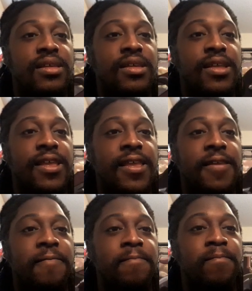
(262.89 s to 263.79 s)

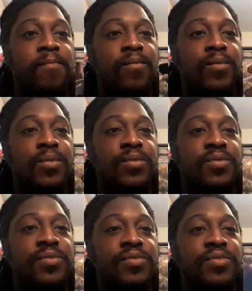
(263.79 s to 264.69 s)
(silence)